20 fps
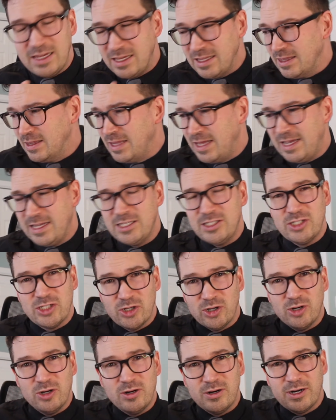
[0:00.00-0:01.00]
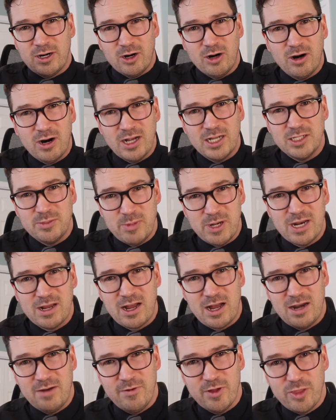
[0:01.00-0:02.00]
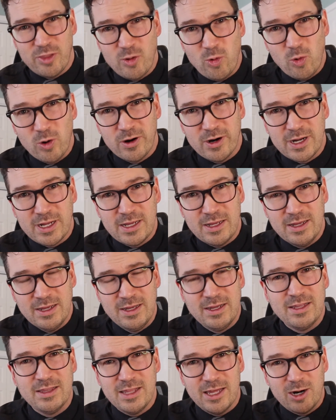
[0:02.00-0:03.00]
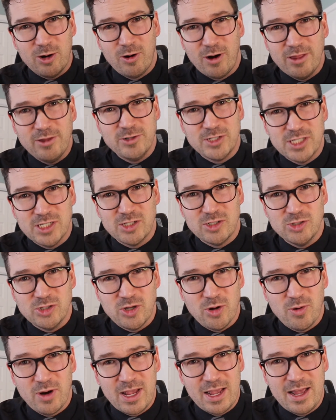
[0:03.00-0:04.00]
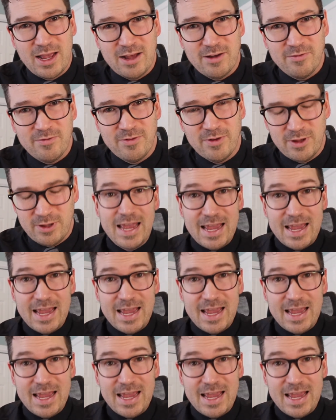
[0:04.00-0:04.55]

It lends her and her husband a kind of authority that her other sisters don't have.